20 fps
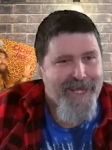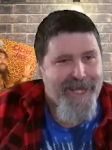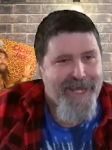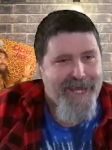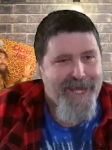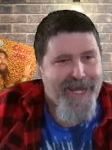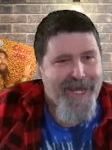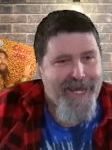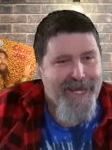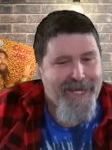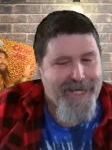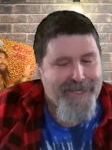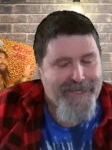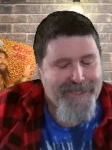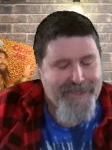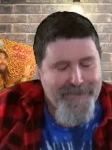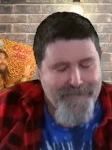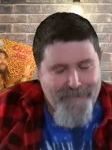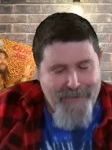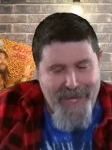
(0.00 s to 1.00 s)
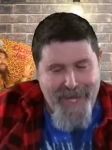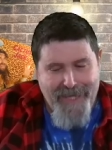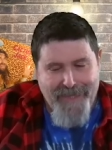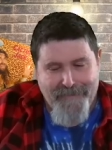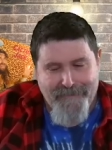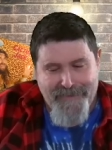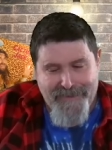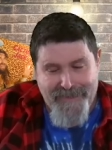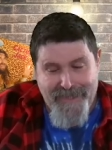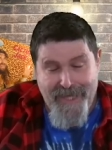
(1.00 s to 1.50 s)
and
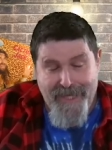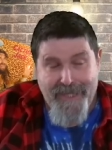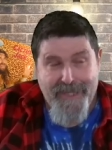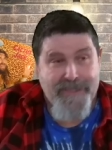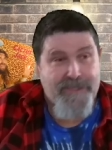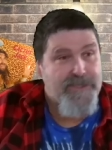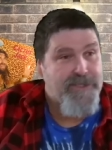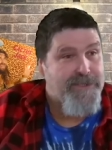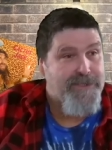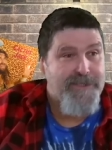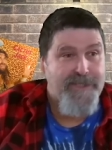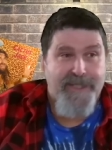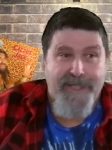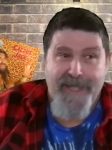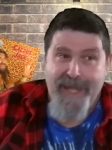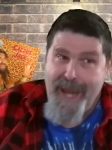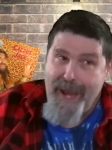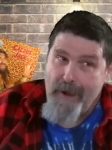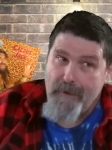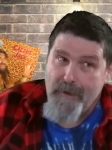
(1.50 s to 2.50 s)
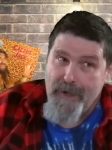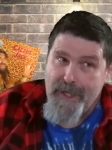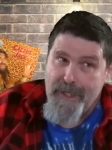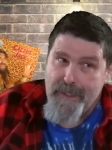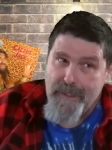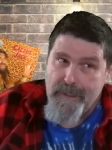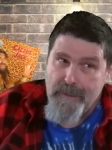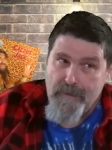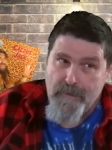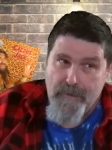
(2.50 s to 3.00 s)
Magnum said it's just a carrot,
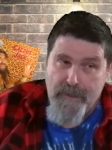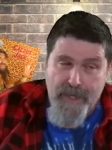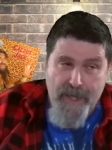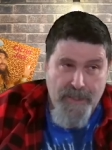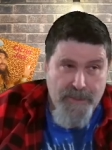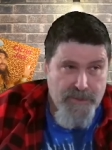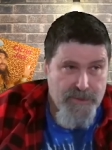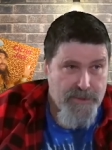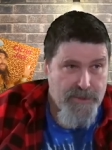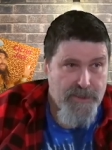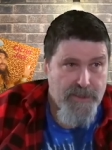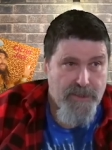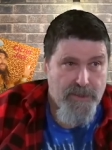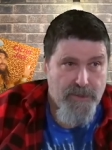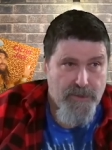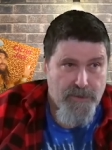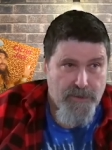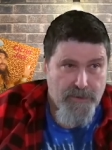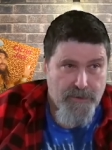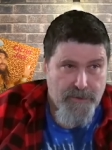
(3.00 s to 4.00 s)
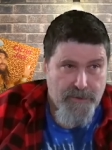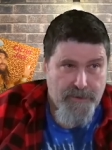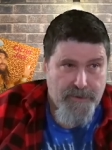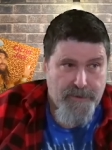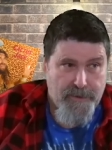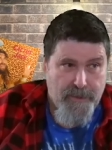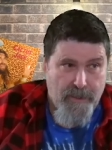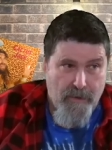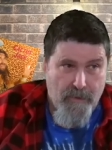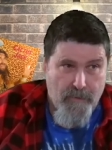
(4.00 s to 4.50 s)
you know. Next year, you
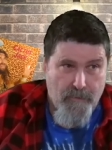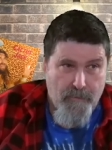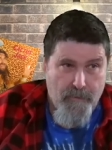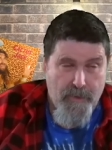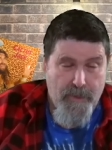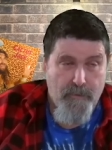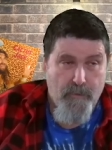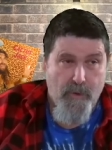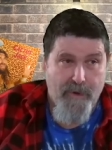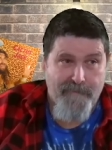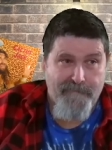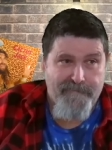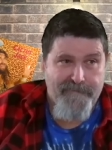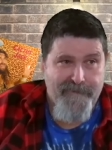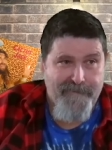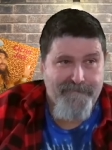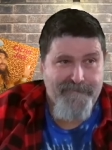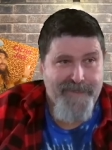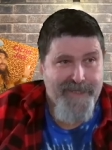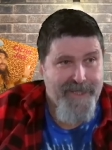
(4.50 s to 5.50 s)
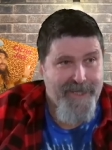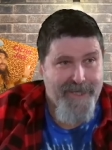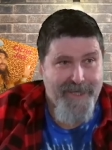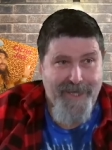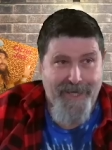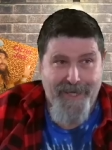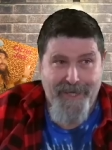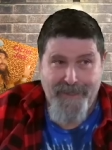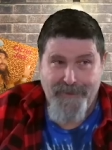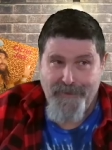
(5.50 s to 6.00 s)
know, we fifty,
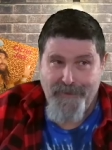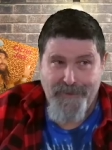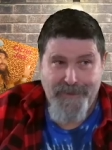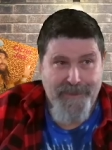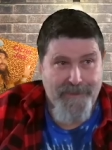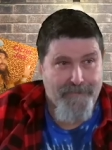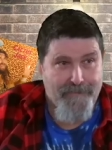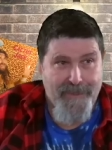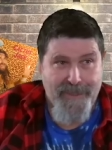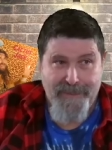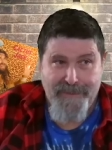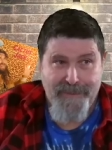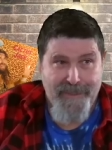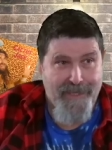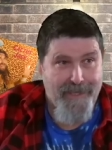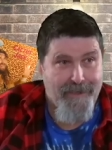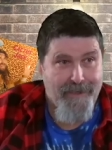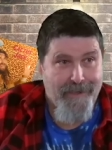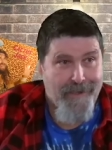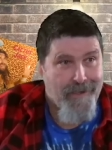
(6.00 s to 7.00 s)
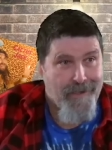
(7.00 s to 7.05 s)
and I looked at him, I said,